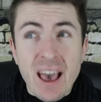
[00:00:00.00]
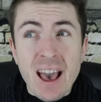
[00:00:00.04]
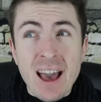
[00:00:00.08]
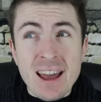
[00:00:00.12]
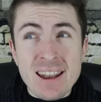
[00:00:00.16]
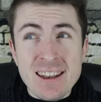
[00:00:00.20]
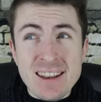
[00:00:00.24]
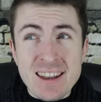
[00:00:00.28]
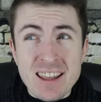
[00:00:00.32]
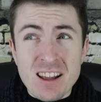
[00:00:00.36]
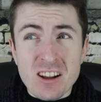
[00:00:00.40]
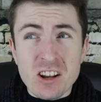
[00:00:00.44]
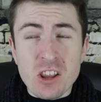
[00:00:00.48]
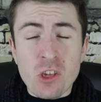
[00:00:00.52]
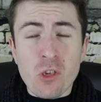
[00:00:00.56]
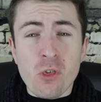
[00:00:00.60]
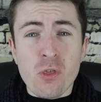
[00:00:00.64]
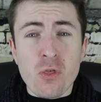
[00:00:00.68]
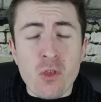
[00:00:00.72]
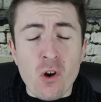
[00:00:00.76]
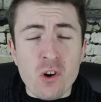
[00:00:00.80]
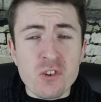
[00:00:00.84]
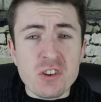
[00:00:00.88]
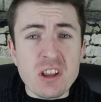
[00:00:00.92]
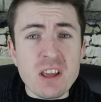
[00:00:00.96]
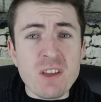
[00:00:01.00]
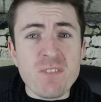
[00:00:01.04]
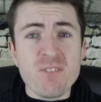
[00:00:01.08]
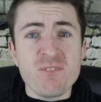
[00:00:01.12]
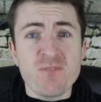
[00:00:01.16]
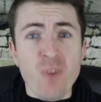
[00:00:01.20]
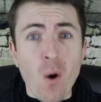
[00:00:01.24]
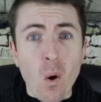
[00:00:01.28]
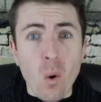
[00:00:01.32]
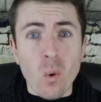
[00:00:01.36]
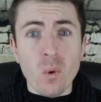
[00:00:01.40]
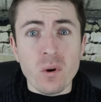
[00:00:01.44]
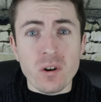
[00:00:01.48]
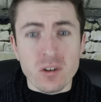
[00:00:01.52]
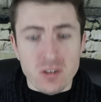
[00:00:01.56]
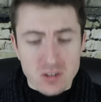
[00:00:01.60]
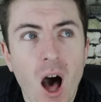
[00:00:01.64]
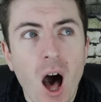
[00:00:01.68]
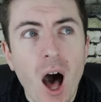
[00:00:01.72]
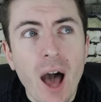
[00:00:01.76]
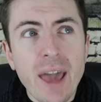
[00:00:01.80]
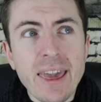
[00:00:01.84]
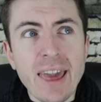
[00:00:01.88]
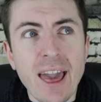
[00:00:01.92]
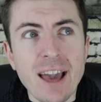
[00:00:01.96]
at nearly 34.
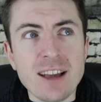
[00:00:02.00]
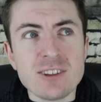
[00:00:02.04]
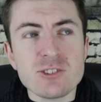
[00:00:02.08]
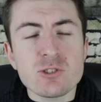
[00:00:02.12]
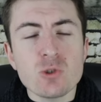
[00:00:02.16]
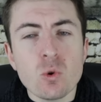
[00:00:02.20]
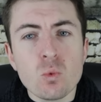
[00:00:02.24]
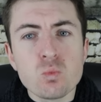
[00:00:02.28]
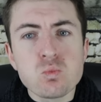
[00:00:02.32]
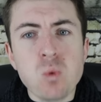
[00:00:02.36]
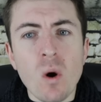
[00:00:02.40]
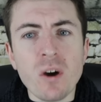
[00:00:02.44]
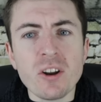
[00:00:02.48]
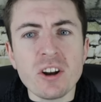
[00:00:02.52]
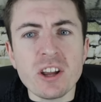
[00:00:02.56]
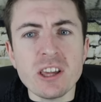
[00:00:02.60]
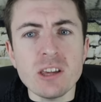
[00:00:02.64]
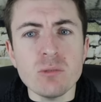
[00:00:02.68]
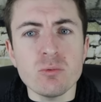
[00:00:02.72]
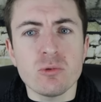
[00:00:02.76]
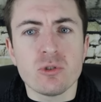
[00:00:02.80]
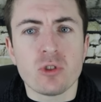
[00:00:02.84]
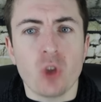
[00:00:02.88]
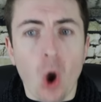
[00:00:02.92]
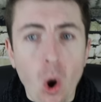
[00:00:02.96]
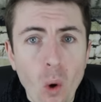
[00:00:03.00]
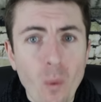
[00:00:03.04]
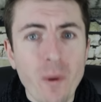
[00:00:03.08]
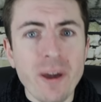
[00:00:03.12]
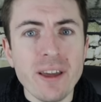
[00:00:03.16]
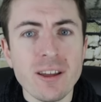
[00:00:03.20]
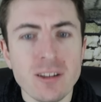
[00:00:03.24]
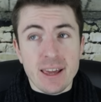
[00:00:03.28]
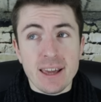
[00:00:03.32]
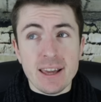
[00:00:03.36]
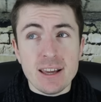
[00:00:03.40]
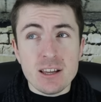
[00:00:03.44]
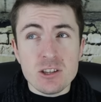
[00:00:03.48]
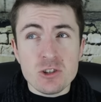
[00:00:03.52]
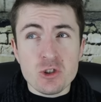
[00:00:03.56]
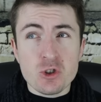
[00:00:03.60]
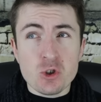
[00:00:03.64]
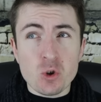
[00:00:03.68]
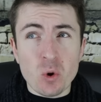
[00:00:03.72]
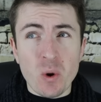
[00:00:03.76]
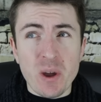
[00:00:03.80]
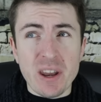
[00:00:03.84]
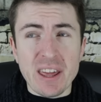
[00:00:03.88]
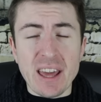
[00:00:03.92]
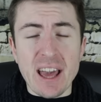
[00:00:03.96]
Ajax, what are you doing? He is
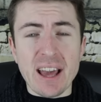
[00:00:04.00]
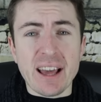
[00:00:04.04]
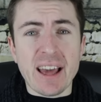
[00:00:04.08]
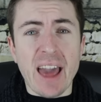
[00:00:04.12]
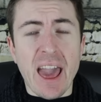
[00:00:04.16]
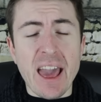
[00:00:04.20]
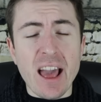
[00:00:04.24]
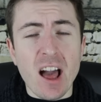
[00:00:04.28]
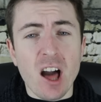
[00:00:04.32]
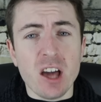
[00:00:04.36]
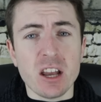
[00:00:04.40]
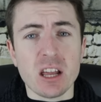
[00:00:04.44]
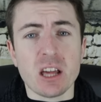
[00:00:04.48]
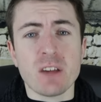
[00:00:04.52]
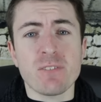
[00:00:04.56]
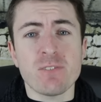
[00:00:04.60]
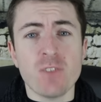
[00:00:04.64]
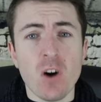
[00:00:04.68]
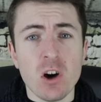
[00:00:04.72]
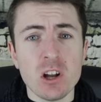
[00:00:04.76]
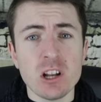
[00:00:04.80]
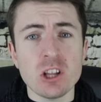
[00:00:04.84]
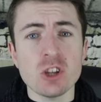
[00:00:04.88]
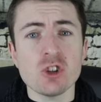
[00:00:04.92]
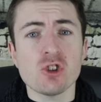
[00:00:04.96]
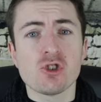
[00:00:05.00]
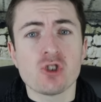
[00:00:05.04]
joining a chaotic fallen